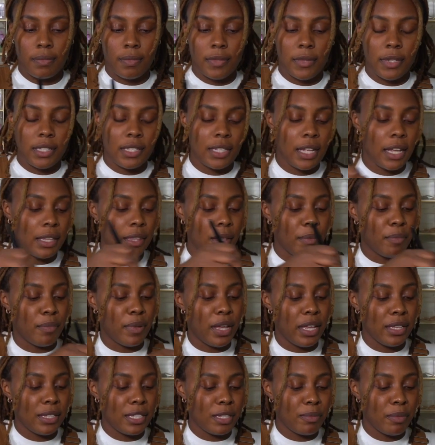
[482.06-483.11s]
It's not the
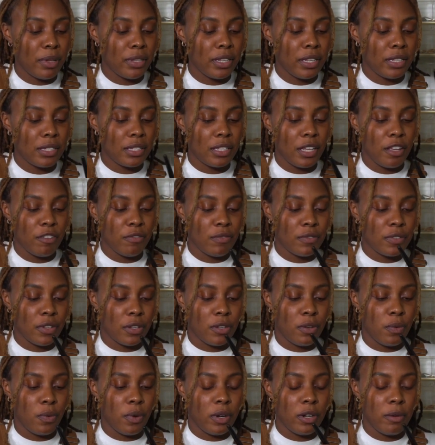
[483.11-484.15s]
best smelling stuff, so
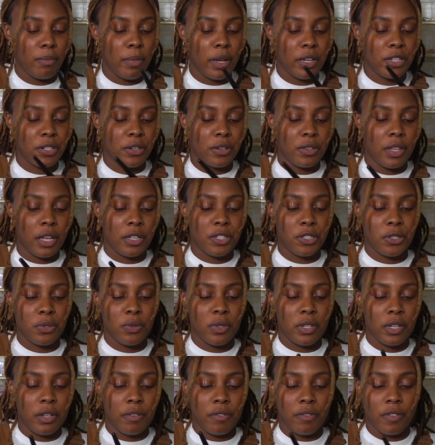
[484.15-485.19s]
you want to make sure that you
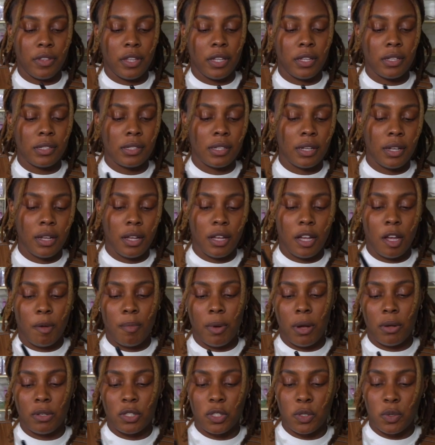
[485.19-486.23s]
give this
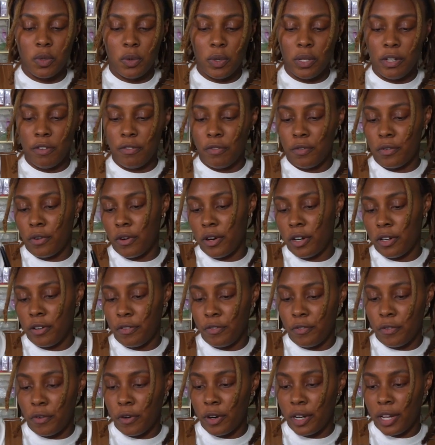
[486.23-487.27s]
about 24 to
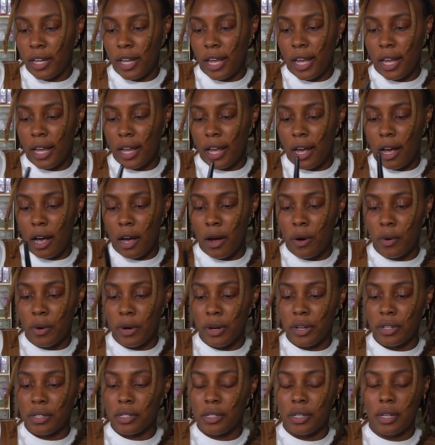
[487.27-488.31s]
48
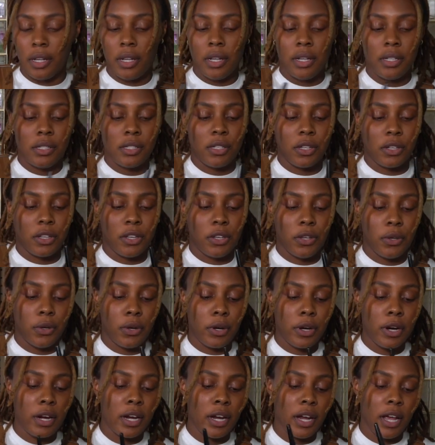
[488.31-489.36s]
hours to
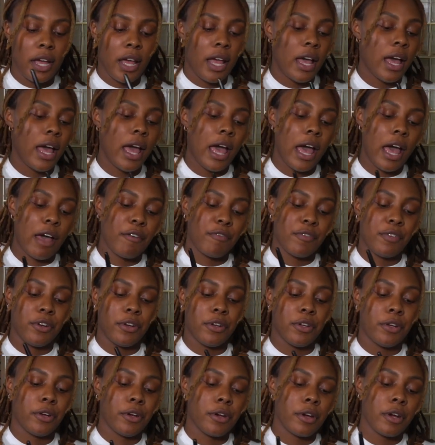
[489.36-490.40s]
cure after
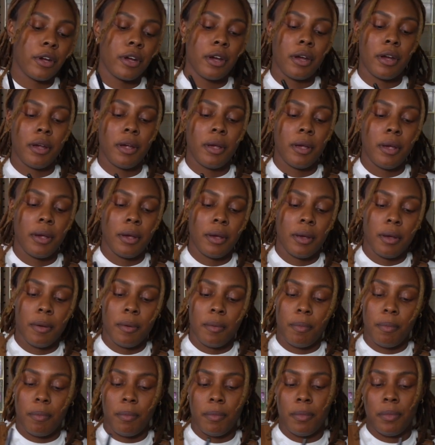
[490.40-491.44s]
you're
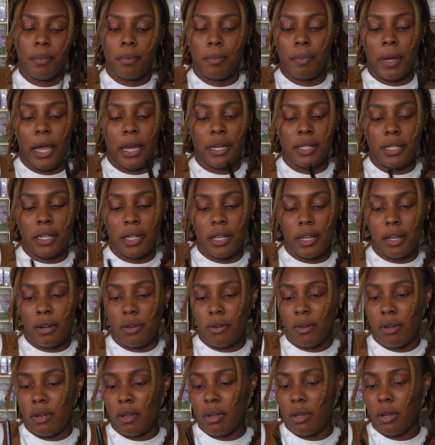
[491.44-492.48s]
painting it
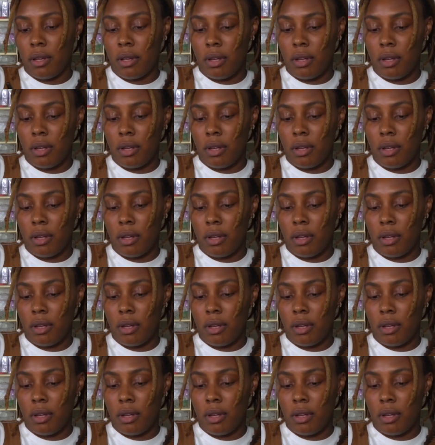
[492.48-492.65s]
on.